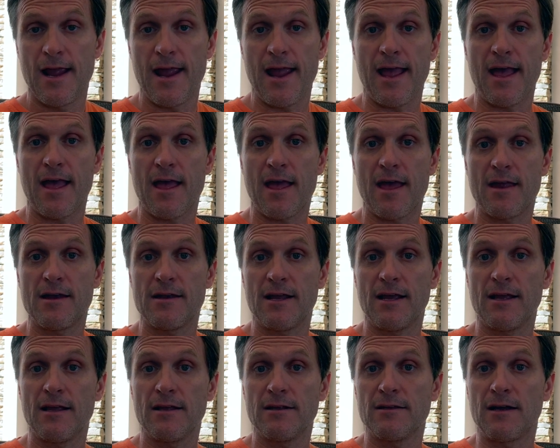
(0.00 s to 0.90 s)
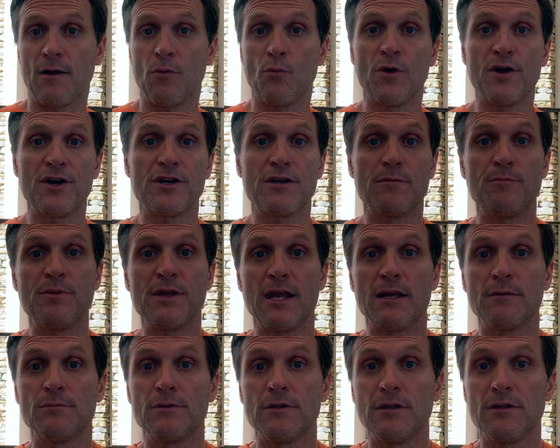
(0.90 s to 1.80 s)
and I wanted to
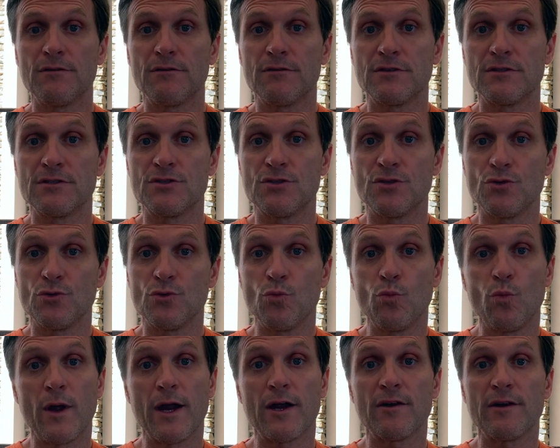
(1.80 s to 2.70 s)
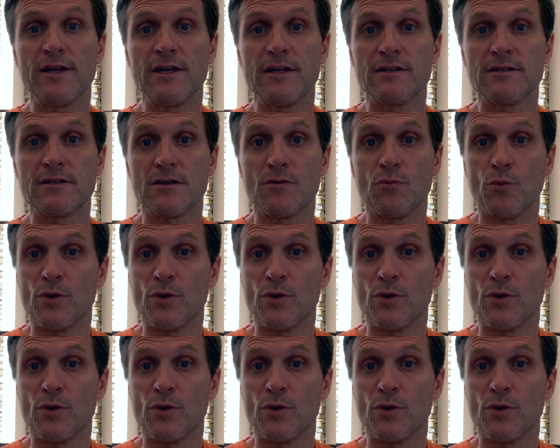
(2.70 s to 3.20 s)
be able to wear it